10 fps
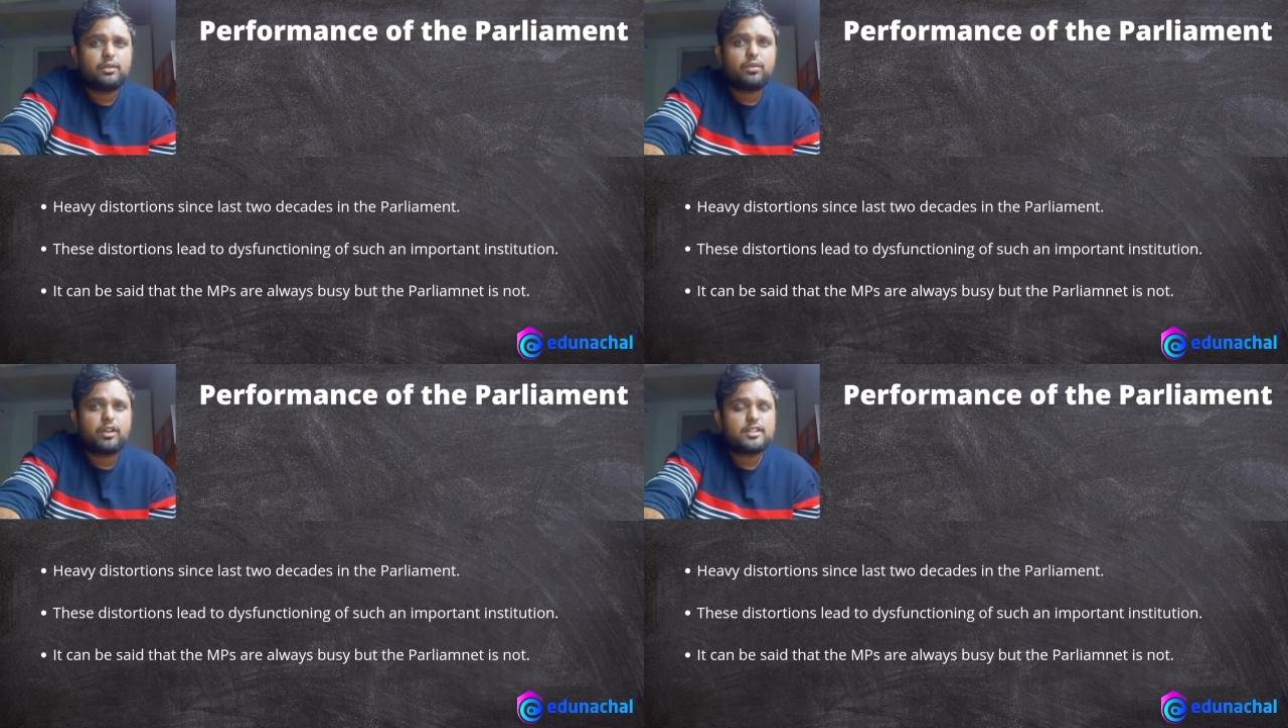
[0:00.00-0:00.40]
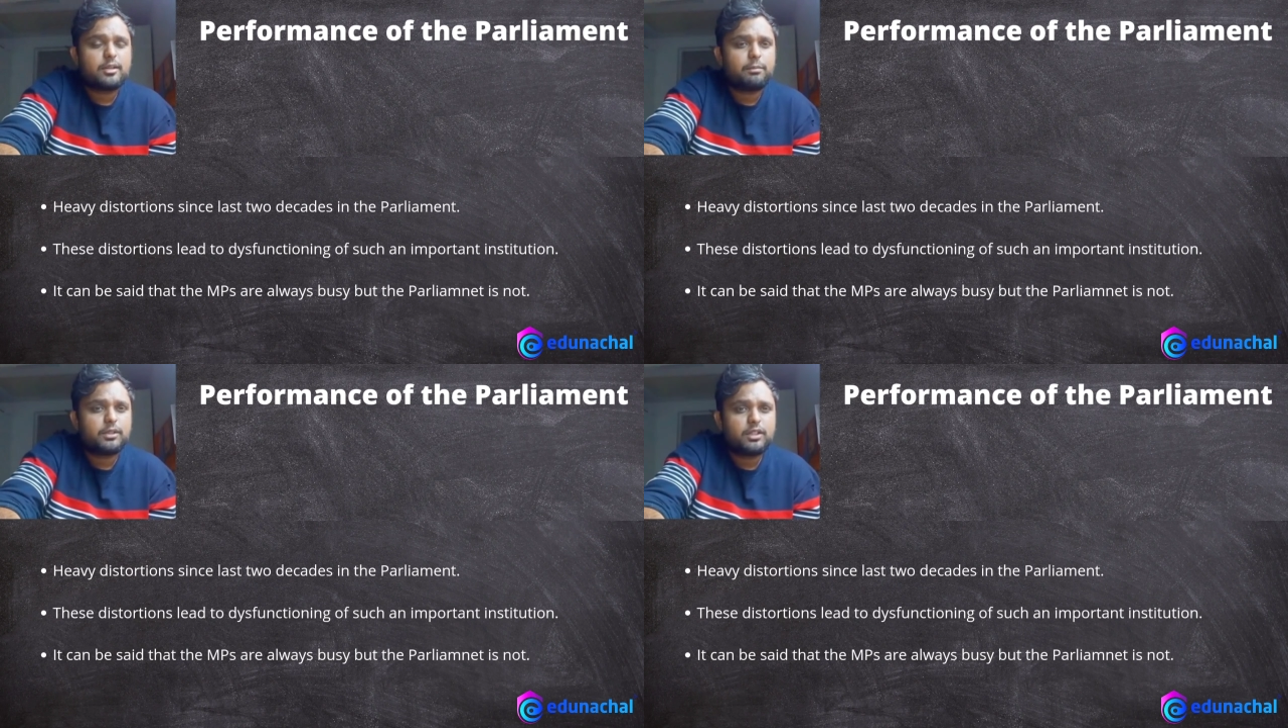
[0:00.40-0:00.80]
For
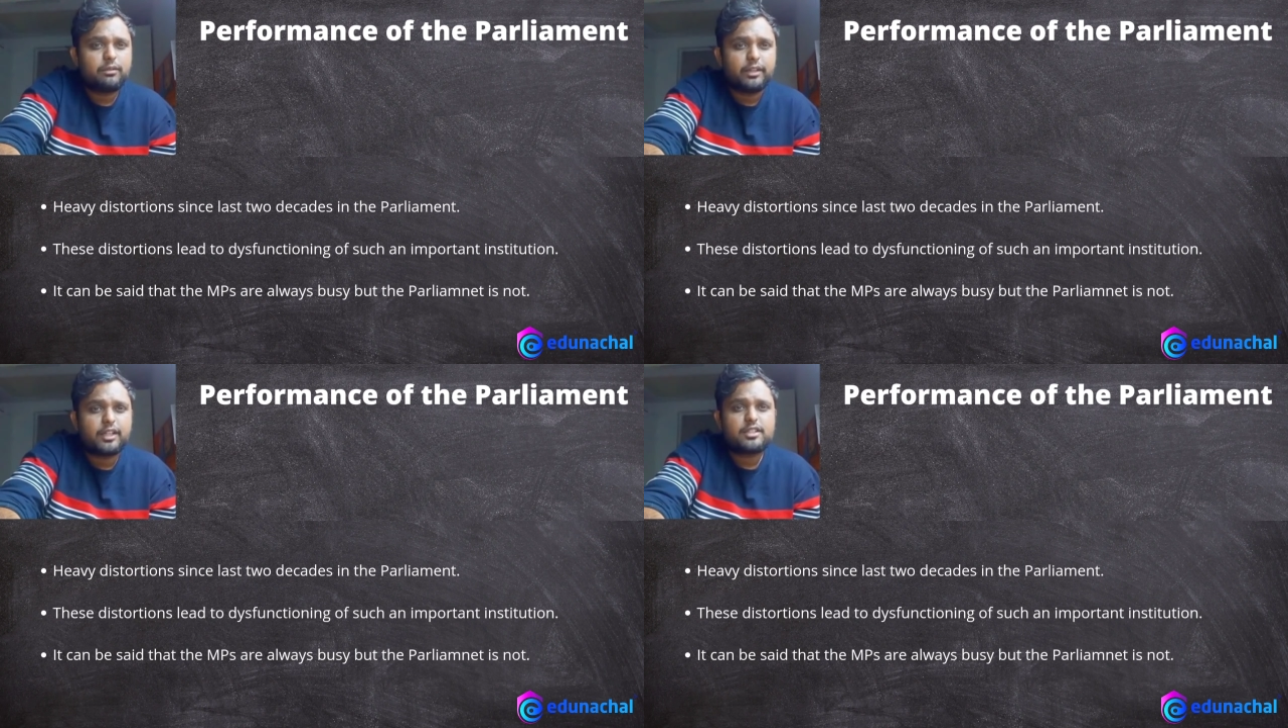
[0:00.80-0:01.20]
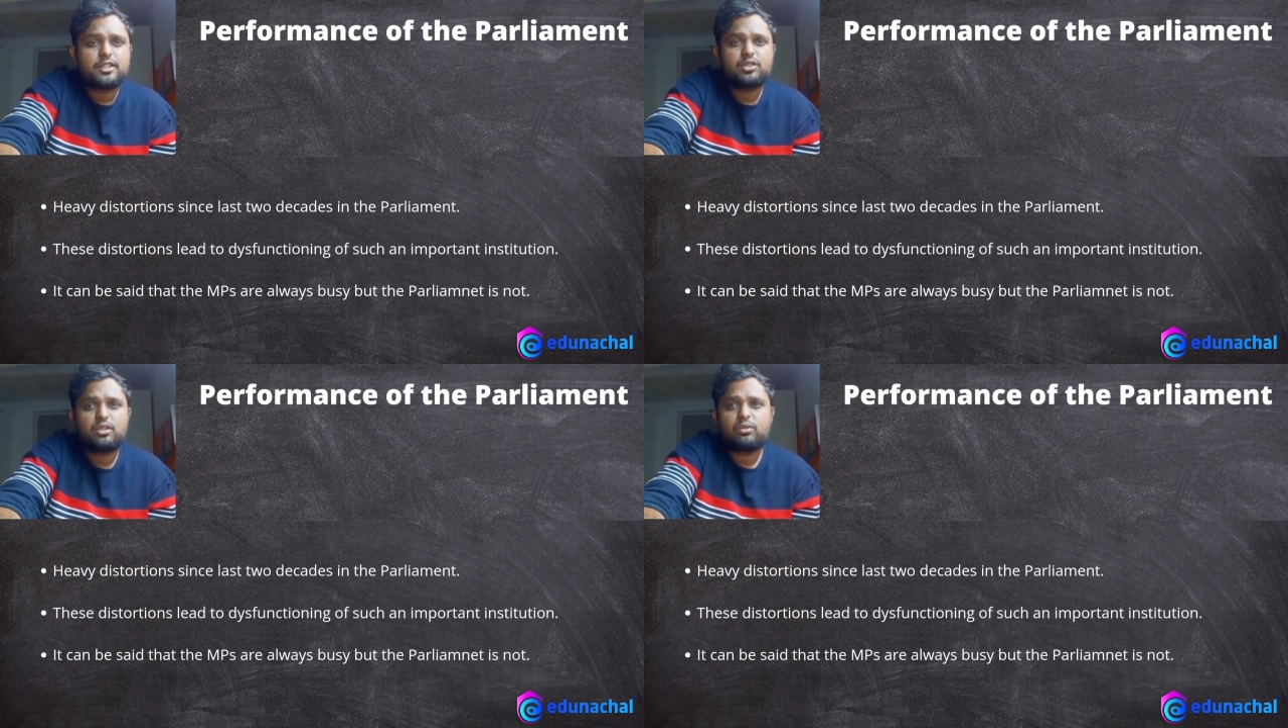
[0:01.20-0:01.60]
example, the winter
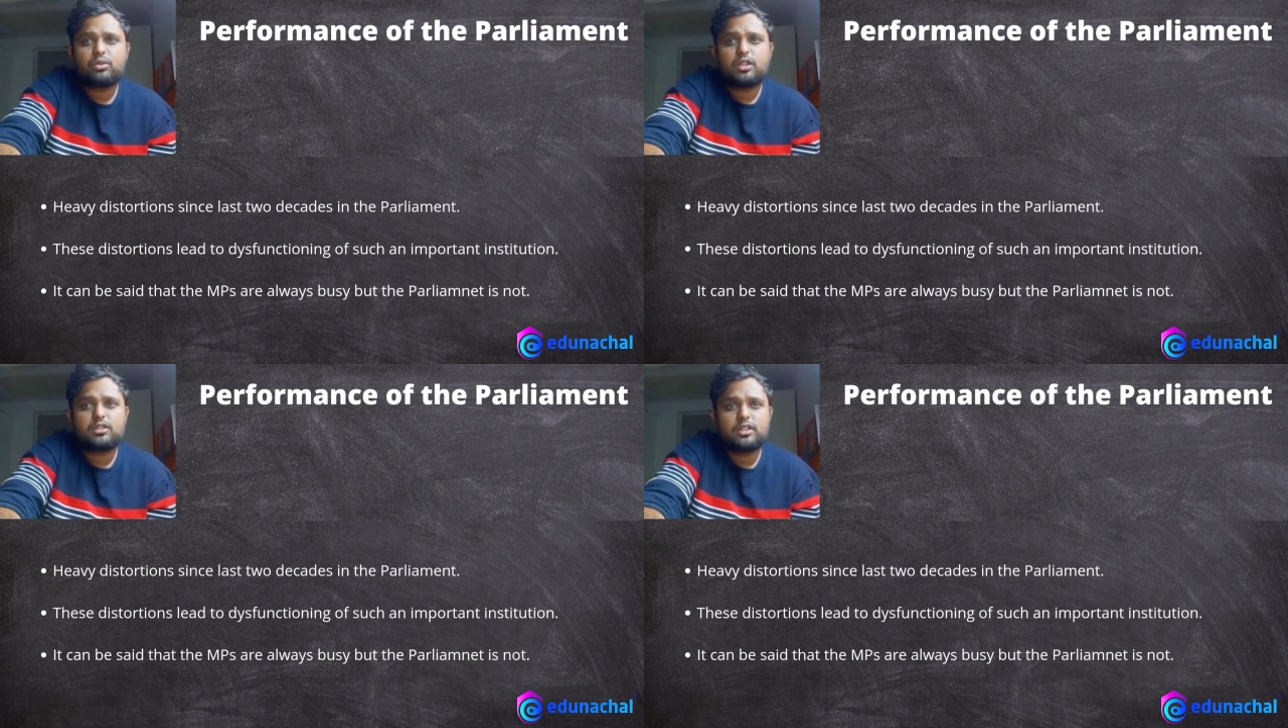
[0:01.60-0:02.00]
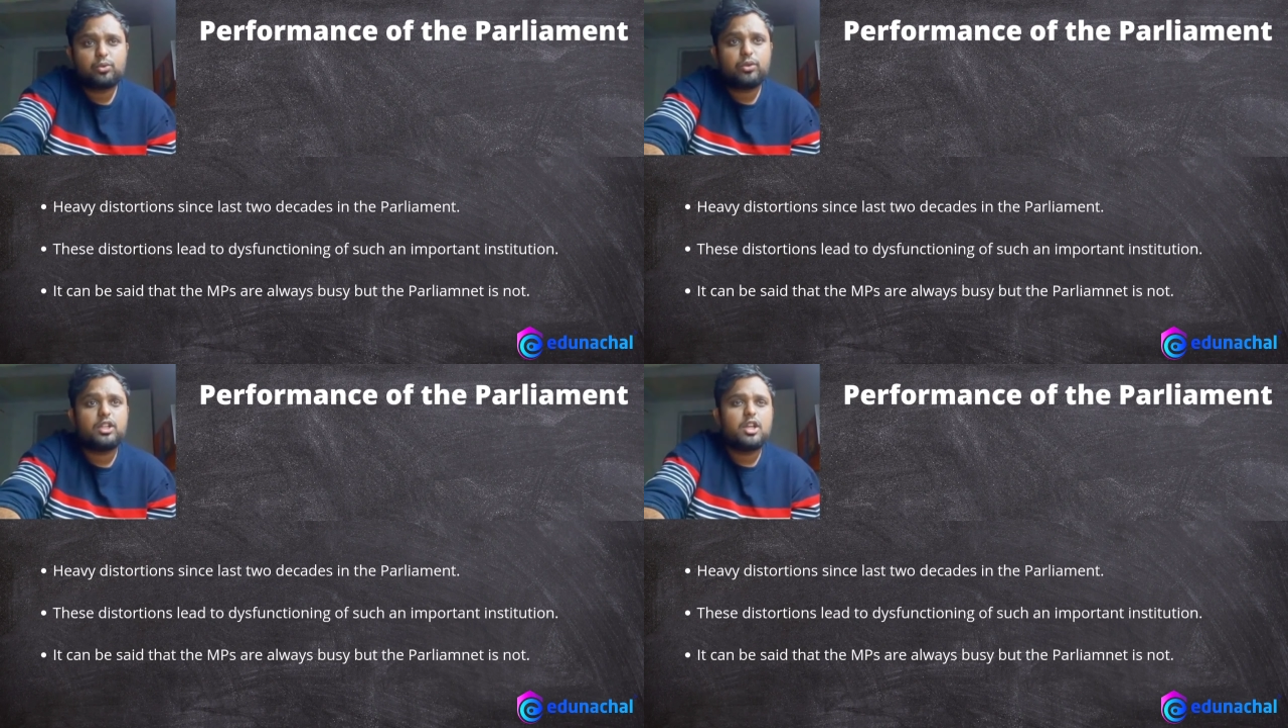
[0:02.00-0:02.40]
session of
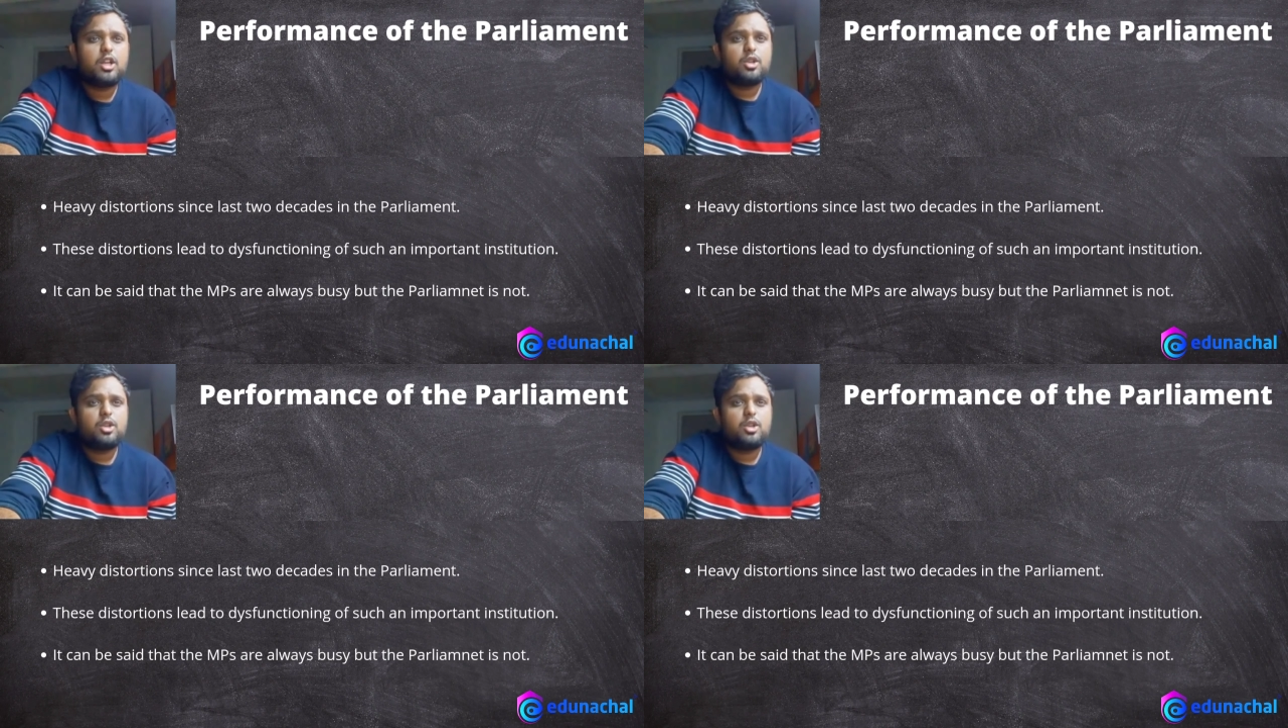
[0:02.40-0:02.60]
2012